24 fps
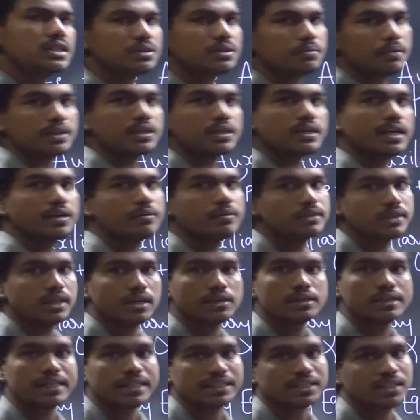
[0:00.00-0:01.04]
this method can be
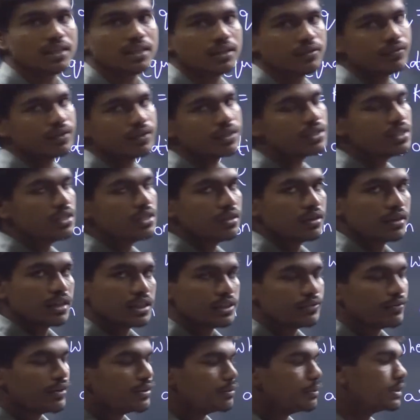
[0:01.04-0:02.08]
generally extended for
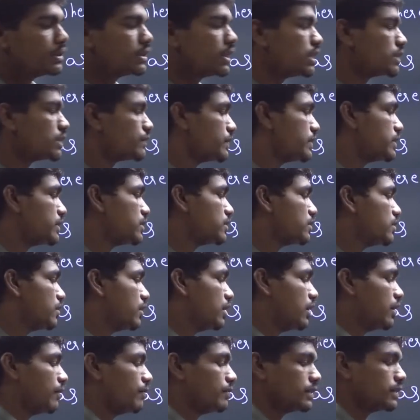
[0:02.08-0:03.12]
3 variables as well,
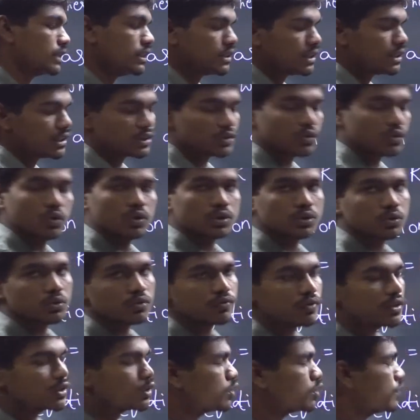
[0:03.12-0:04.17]
since it holds
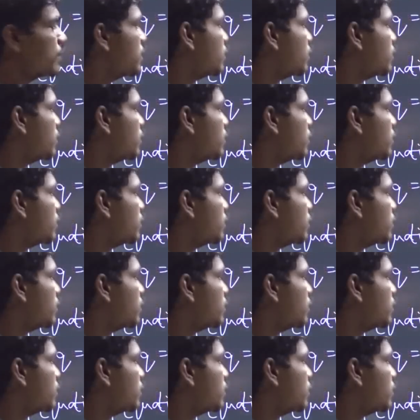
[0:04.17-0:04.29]
good for 2